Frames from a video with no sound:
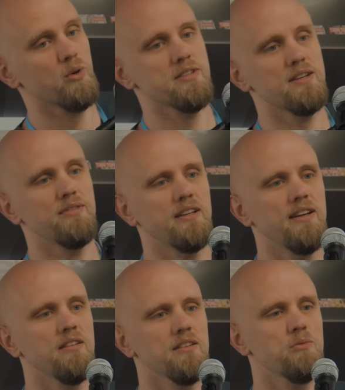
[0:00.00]
runs every
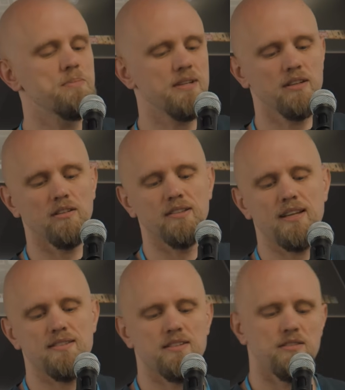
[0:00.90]
day on a website called
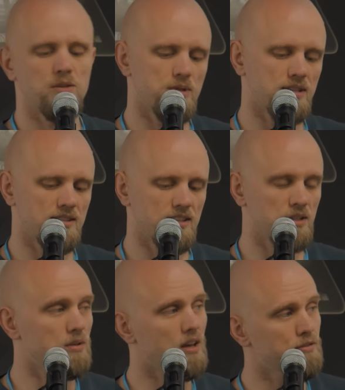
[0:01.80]

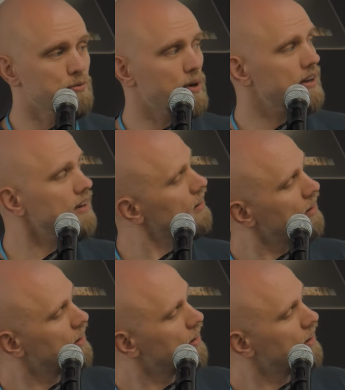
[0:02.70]
test262.fyi.